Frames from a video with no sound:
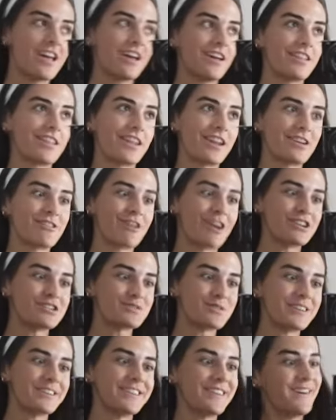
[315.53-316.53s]
And then I
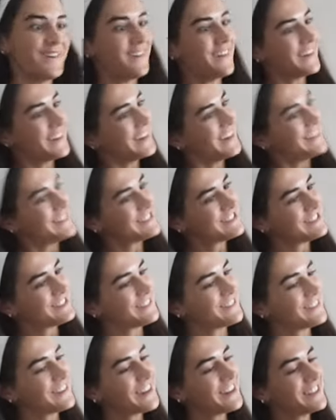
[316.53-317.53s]
graduate in August, so
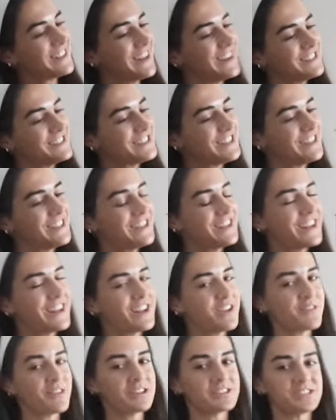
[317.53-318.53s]
we're getting that done. And
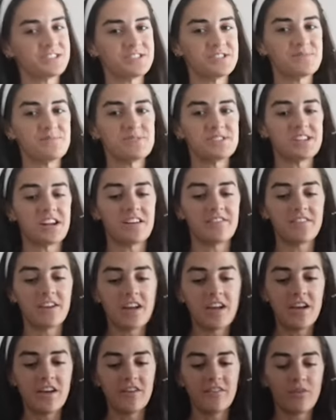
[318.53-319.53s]
I worked on some
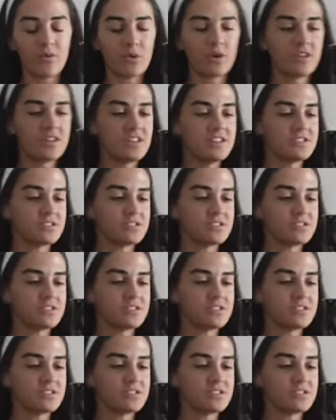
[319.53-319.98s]
stuff for the